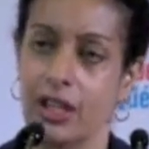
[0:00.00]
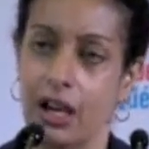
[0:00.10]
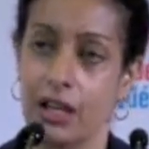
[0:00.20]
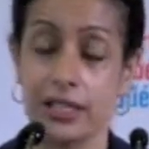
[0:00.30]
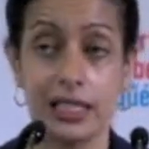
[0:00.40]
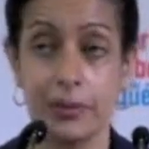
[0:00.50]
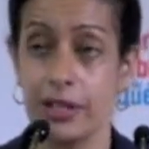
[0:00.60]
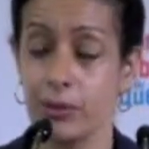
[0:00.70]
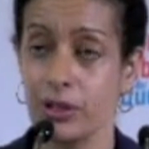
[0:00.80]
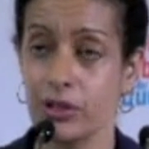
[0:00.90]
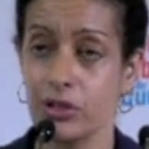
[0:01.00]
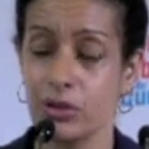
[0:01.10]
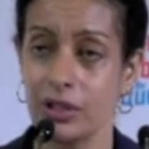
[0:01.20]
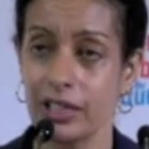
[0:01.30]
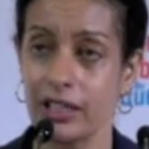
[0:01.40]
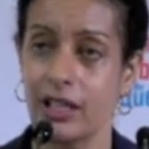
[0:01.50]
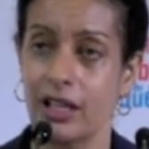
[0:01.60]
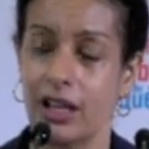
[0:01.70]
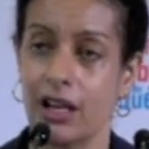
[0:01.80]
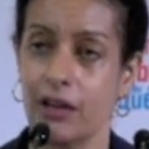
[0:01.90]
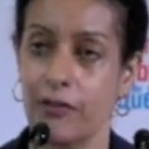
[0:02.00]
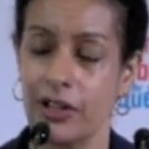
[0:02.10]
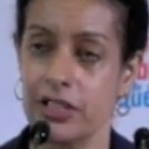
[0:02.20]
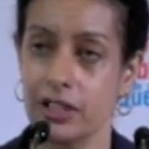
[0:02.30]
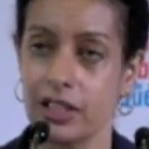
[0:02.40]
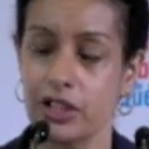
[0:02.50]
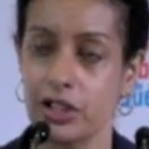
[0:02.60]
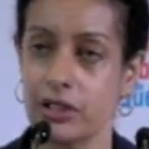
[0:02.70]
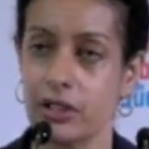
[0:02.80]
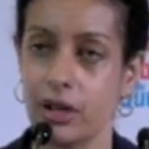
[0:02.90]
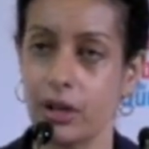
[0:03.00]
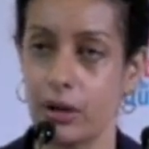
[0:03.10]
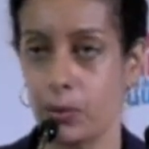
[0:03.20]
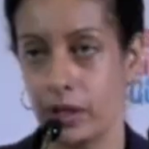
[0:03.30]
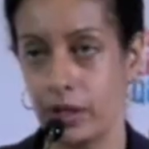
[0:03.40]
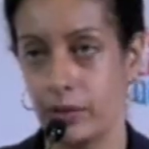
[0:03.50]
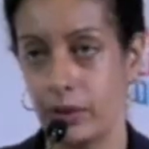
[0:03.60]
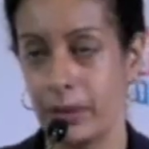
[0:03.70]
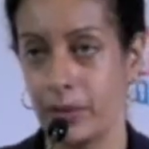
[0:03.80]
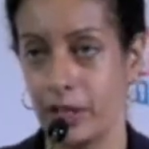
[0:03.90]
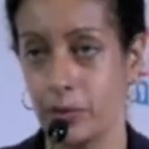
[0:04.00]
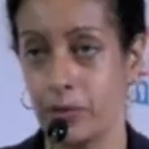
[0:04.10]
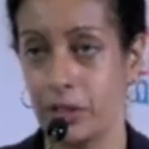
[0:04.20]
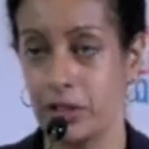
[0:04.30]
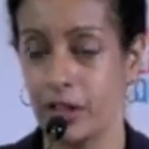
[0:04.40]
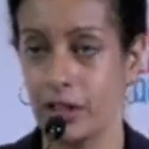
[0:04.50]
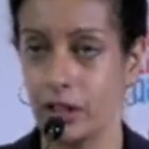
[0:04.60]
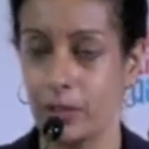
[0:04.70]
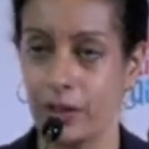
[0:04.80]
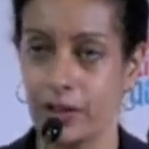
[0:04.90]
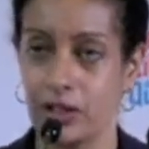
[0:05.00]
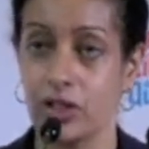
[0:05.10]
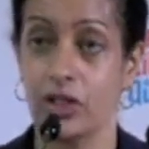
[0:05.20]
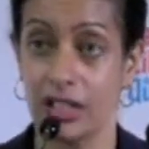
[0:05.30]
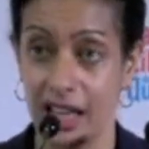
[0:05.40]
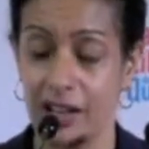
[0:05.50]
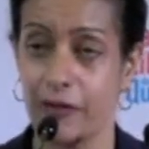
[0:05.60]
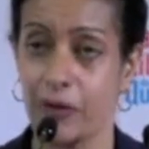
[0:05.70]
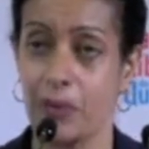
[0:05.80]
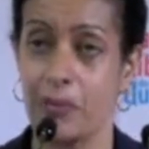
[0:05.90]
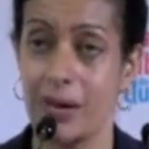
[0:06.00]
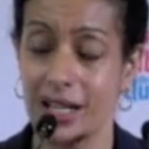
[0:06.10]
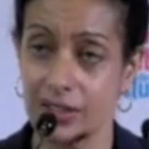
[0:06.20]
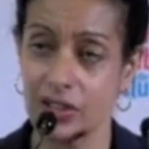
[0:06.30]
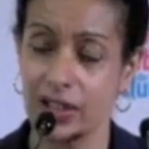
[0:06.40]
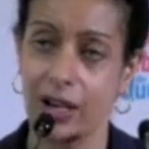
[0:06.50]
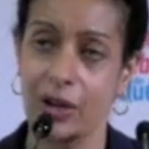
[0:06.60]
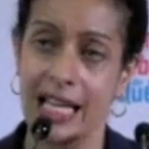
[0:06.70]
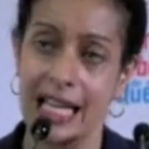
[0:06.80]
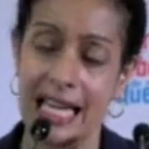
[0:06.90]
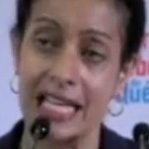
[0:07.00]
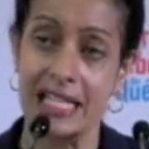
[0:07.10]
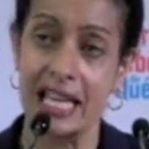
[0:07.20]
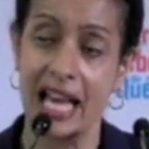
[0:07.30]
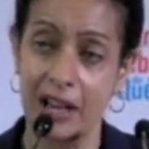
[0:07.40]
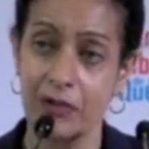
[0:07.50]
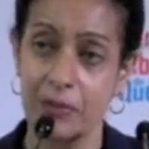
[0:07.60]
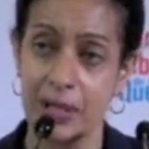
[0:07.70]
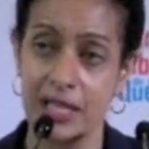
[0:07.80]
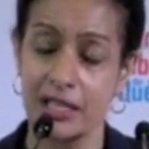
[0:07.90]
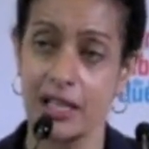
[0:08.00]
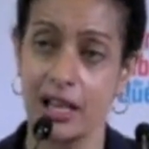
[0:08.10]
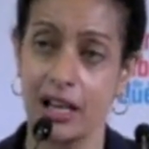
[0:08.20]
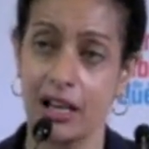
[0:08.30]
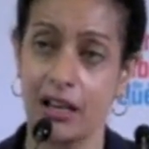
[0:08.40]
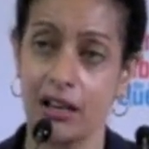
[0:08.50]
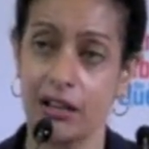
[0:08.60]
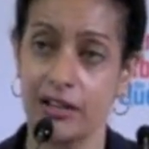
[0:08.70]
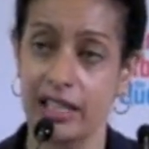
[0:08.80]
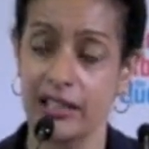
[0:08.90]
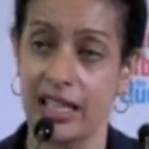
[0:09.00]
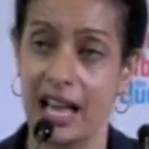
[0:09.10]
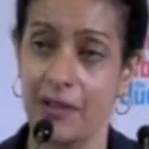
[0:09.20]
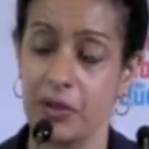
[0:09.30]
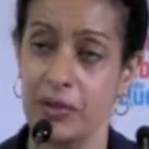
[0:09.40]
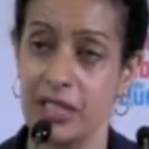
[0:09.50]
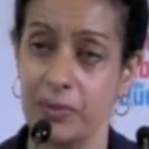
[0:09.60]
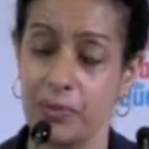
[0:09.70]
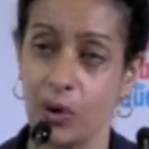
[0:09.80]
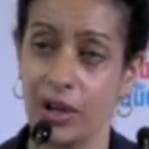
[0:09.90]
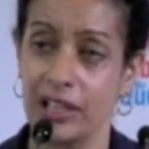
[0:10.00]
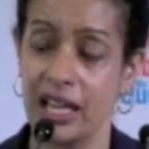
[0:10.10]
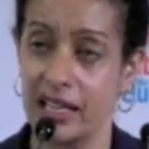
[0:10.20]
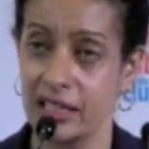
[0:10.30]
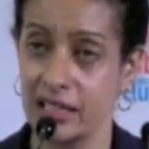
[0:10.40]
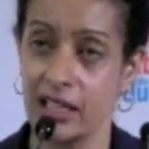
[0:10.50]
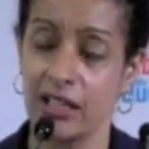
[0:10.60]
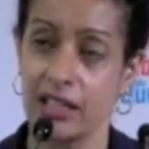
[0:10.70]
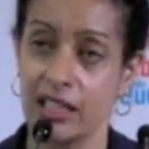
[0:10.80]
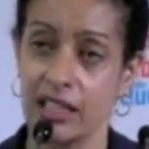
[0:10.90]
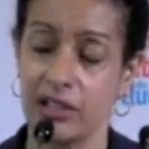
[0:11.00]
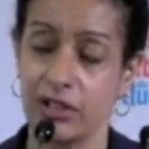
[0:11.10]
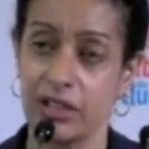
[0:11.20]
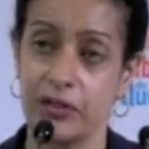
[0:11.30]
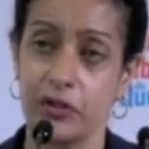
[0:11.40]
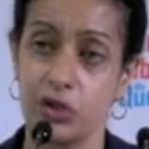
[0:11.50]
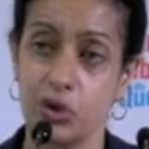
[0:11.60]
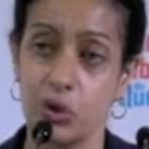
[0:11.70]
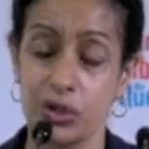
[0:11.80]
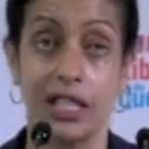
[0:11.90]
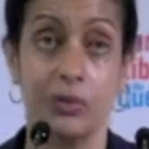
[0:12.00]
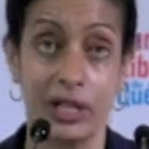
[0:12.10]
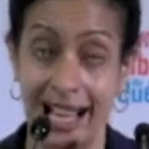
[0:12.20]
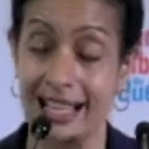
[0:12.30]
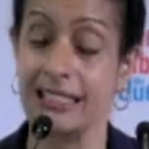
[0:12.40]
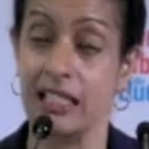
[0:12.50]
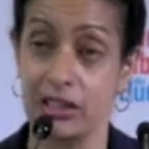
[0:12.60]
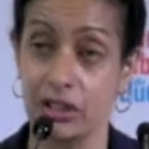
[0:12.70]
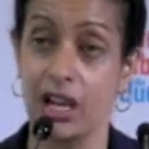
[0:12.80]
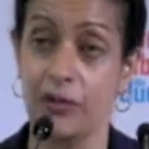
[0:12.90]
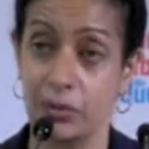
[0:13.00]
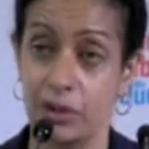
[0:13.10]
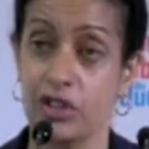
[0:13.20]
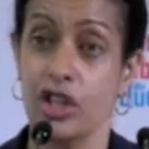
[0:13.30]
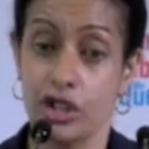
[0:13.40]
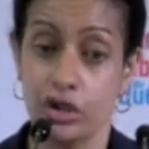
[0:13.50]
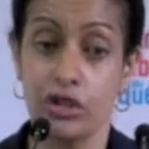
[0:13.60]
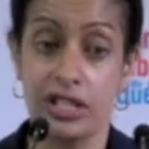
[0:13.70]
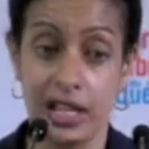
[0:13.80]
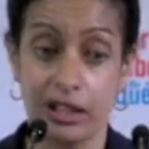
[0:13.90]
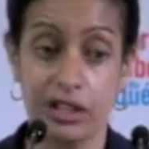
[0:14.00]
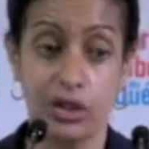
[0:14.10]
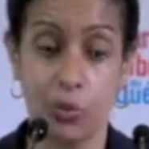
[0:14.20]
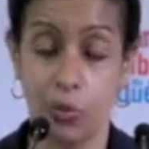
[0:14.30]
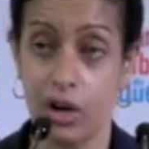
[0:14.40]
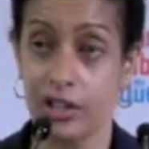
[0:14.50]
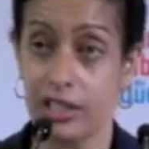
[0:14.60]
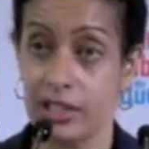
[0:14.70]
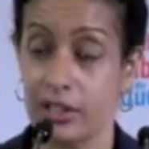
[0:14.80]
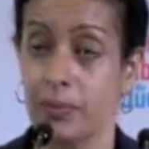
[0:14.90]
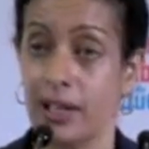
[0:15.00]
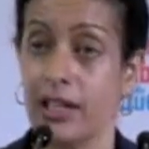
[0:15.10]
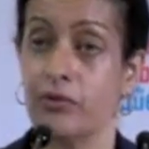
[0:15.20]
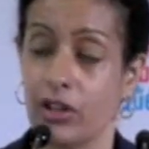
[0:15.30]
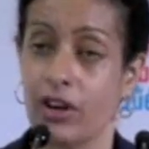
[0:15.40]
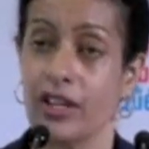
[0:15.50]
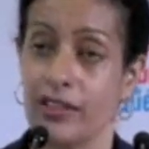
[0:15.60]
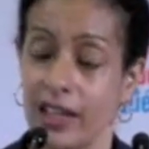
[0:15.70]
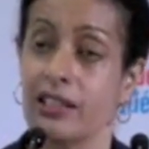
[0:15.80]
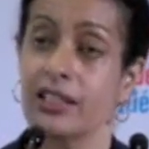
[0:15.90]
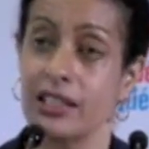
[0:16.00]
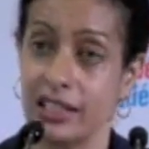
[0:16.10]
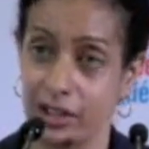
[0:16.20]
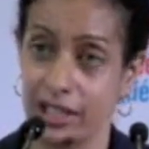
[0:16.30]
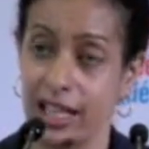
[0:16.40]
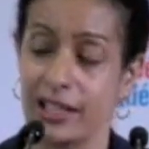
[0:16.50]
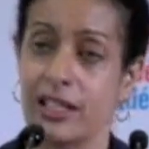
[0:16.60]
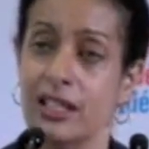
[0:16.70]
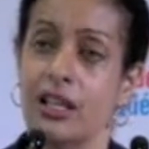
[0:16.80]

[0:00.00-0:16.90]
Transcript: Same thing with the schooling. Ventilation. We remember that we've been talking about this again for months now, and they haven't been deployed and in the different schools. And we're asking the government to tell us what is the plan regarding that yet again.